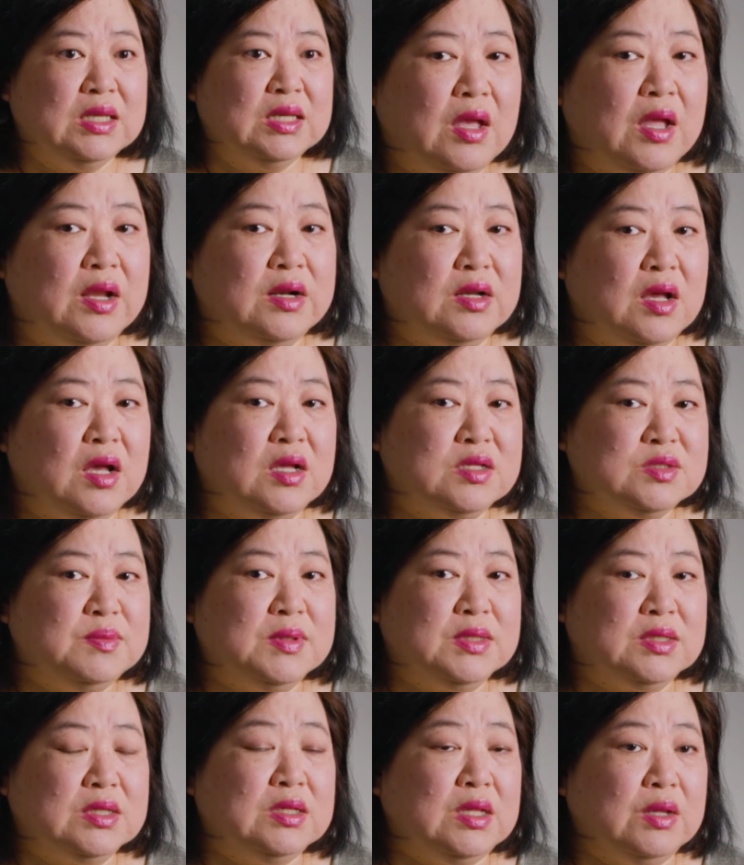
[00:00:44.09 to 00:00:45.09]
At a
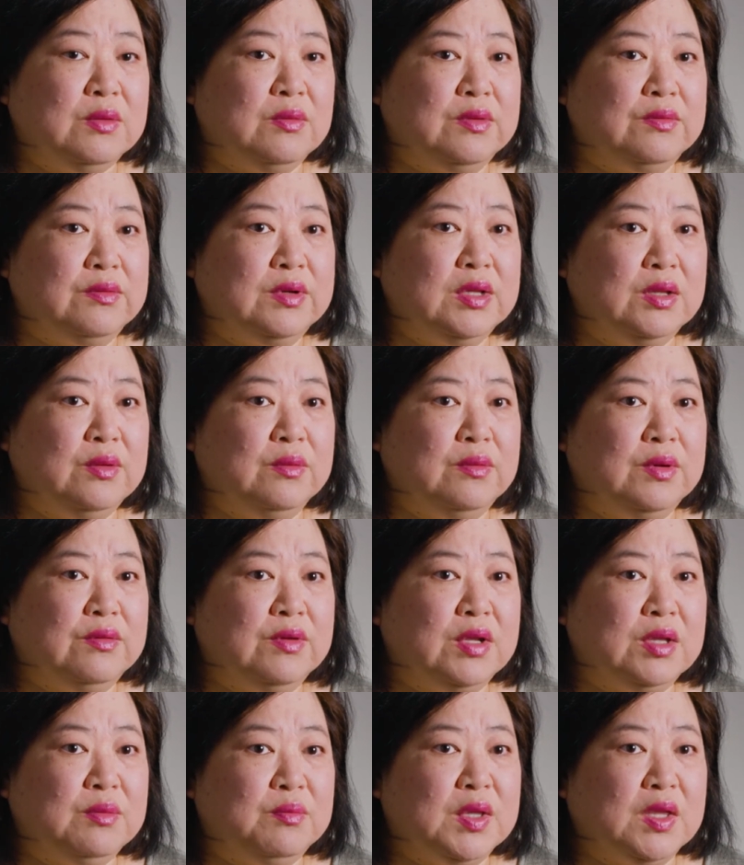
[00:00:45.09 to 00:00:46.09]
hospital, they were really
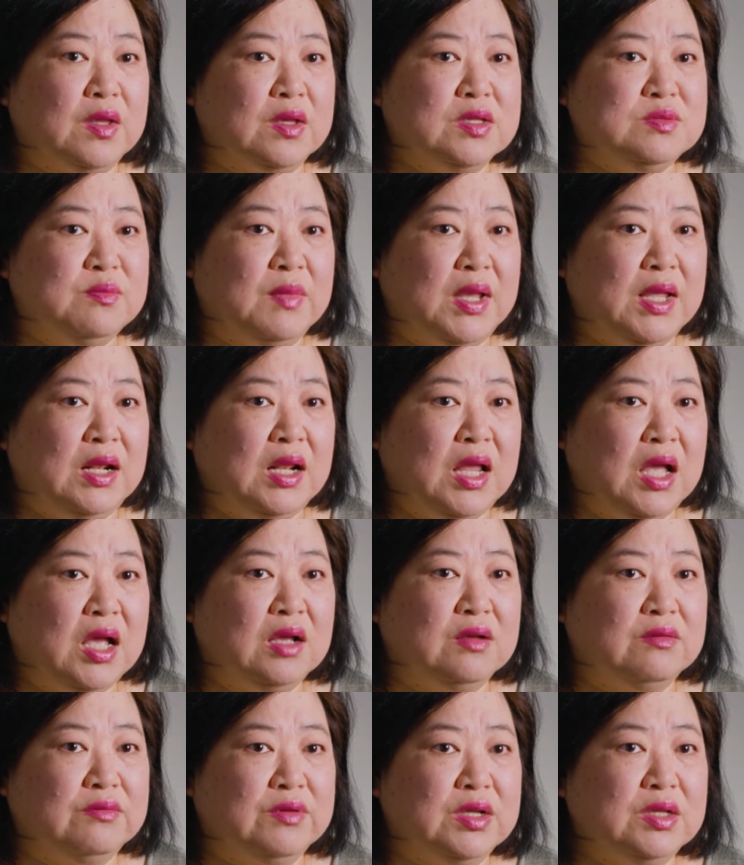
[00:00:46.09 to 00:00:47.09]
worried because my
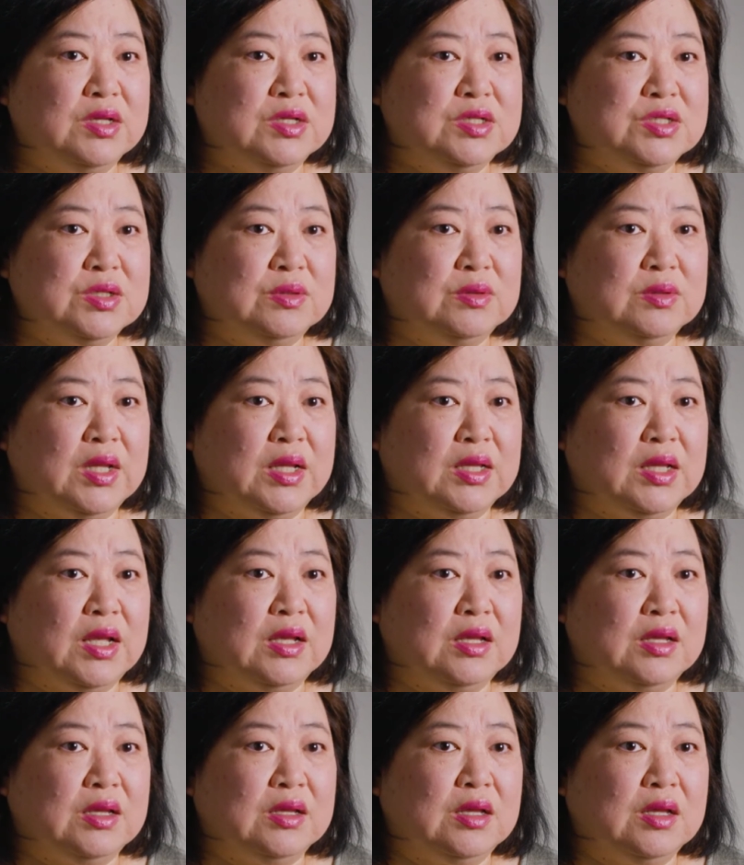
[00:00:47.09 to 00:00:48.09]
lung really showed that
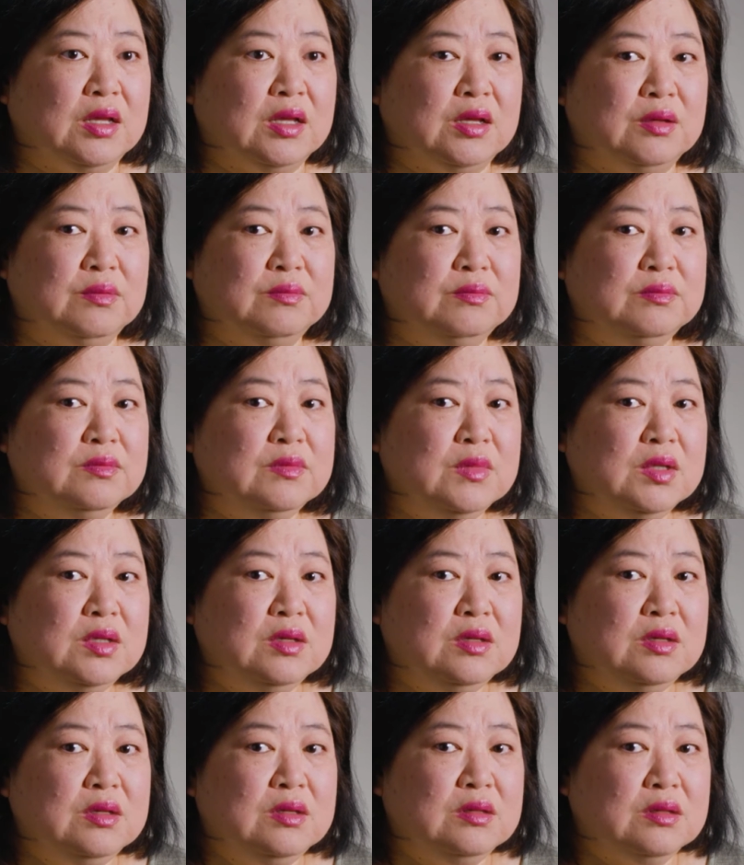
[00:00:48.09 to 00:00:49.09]
I
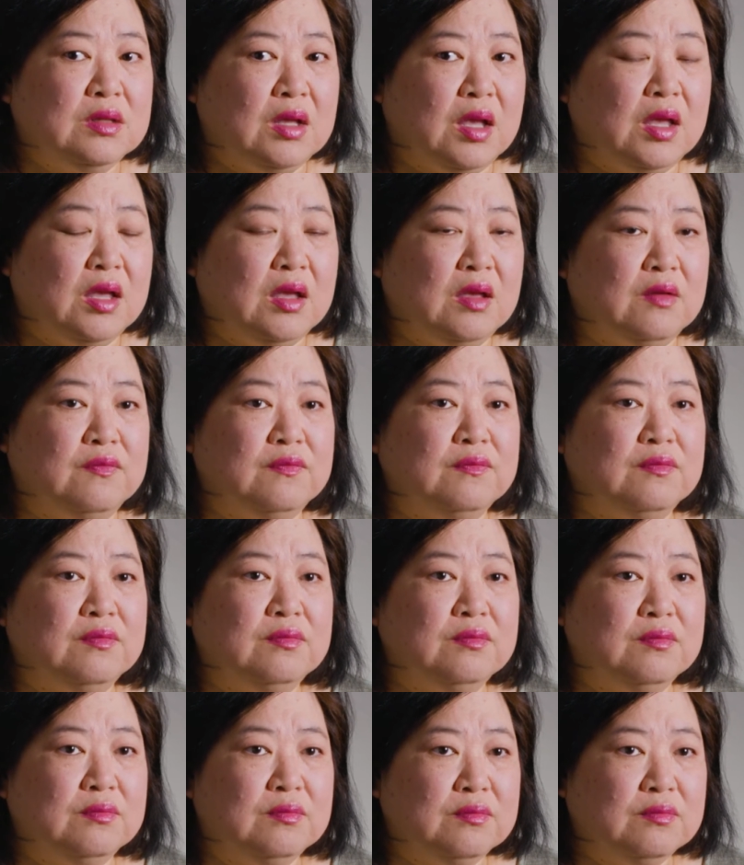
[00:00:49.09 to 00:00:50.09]
have
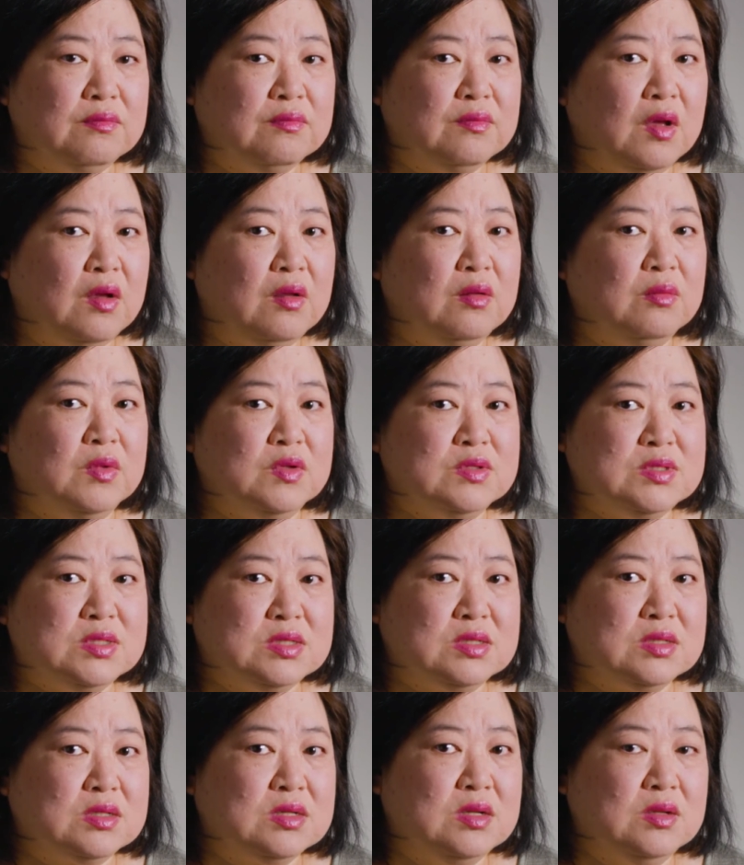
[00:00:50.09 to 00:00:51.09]

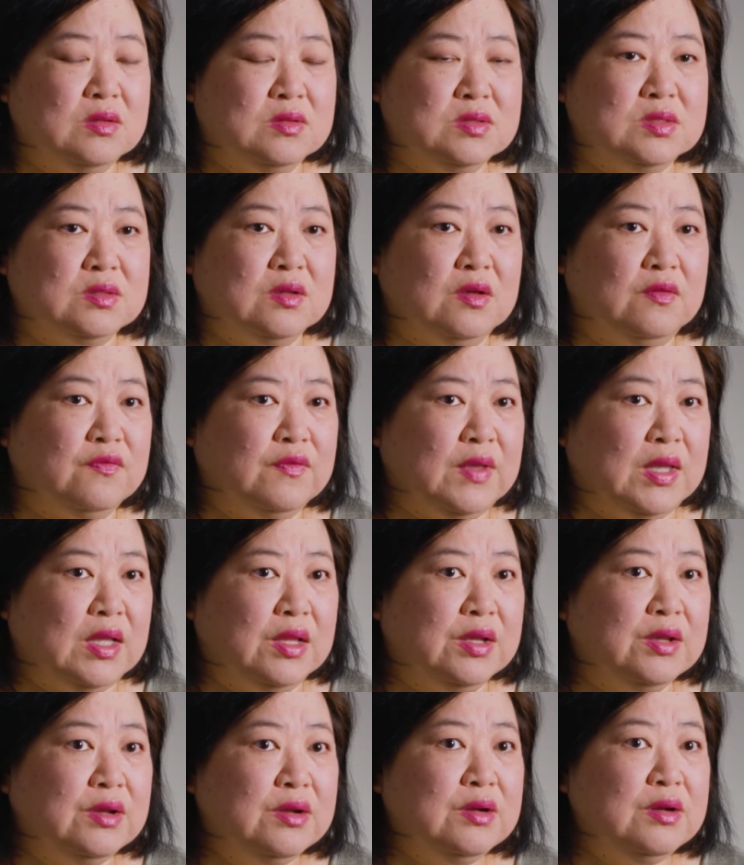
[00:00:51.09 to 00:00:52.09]
almost close to a
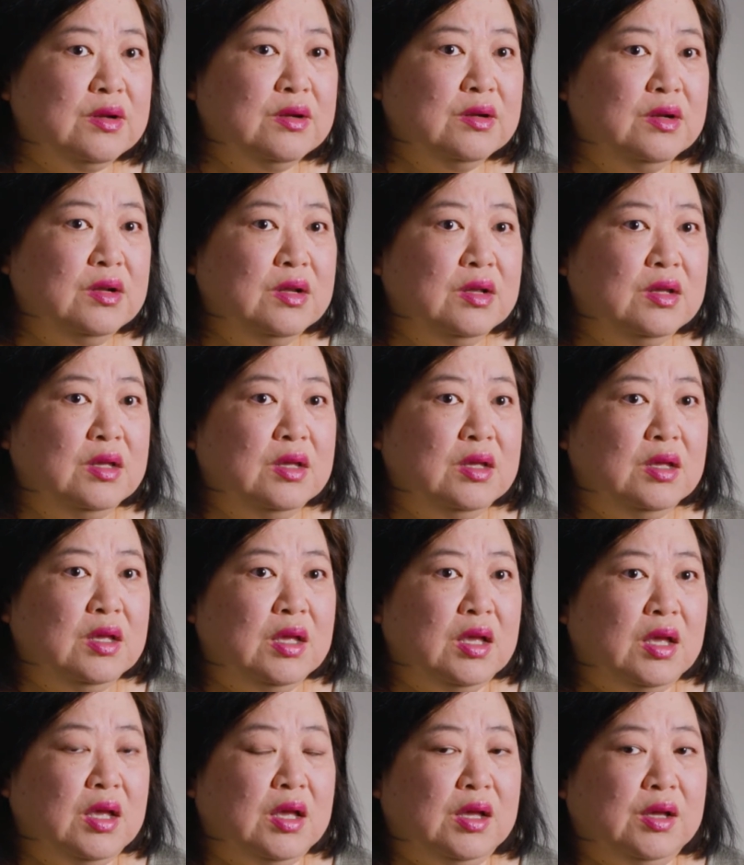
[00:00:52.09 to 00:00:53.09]
failure.
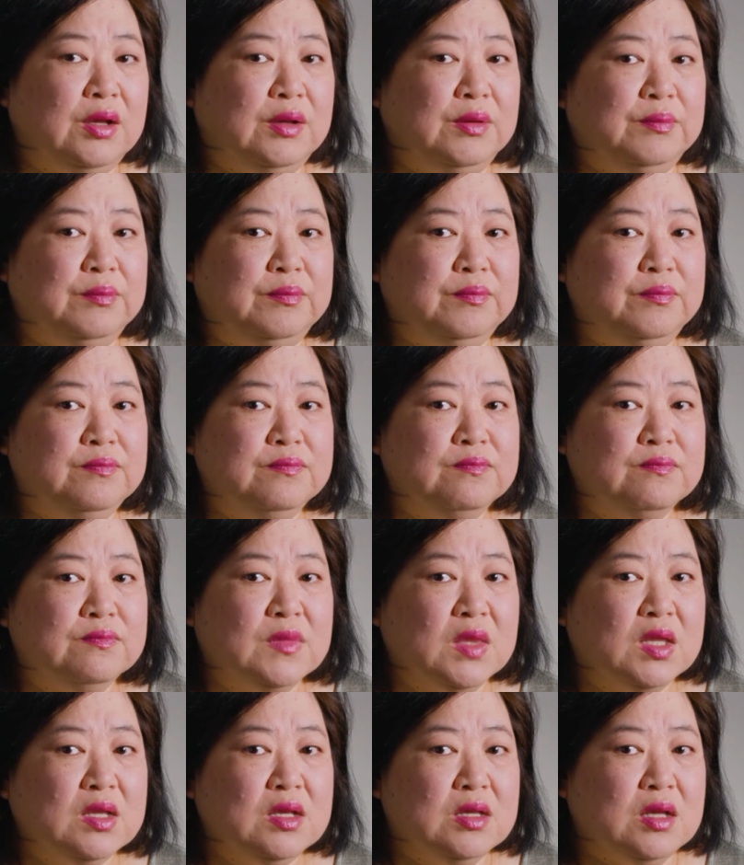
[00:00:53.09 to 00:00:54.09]

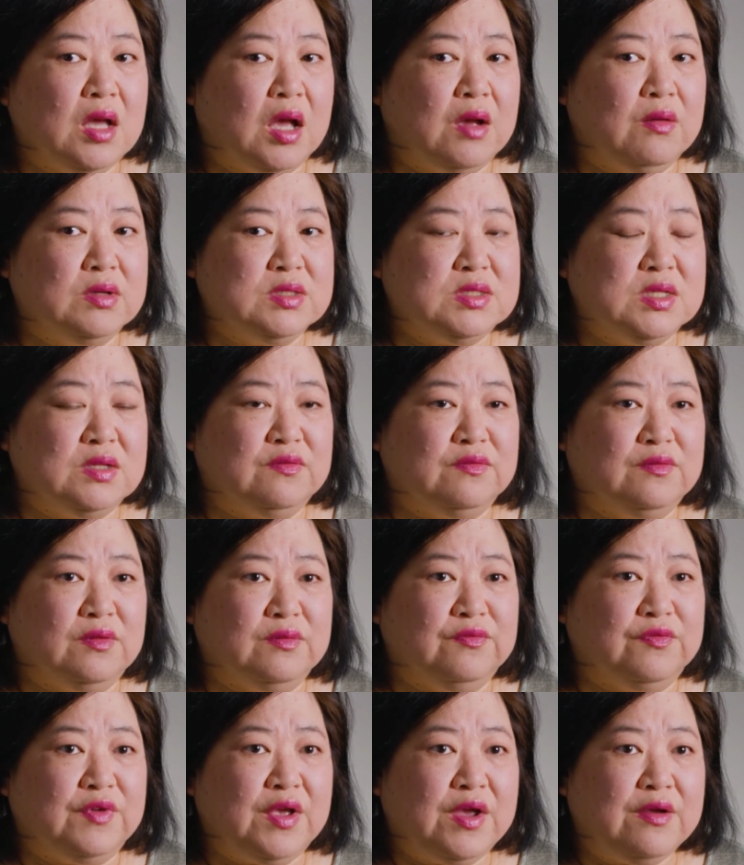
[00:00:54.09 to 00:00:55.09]
I was in a
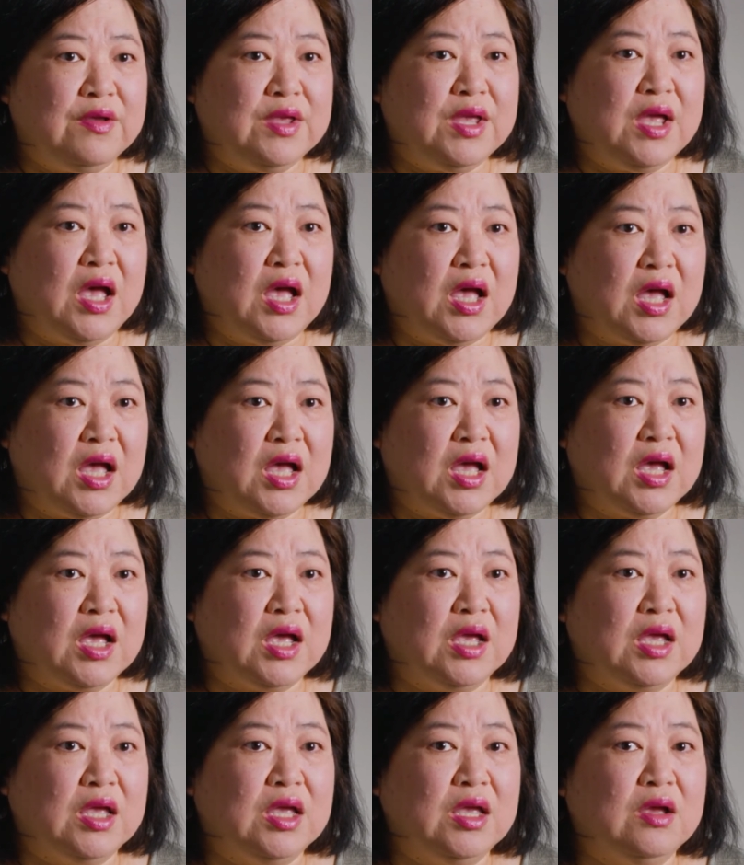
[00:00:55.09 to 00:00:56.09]
very
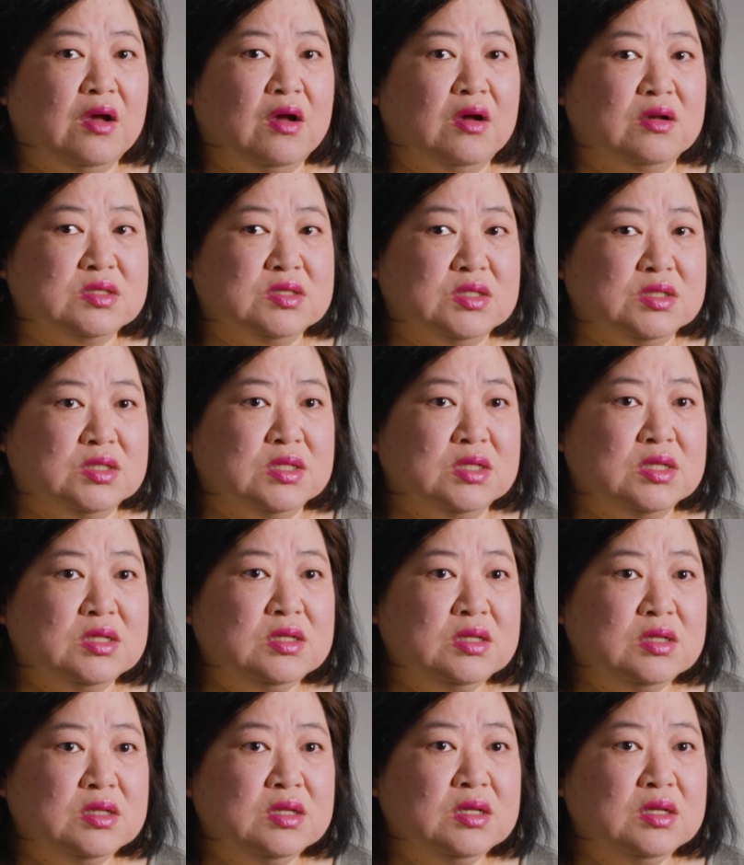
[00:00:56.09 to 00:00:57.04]
high oxygen.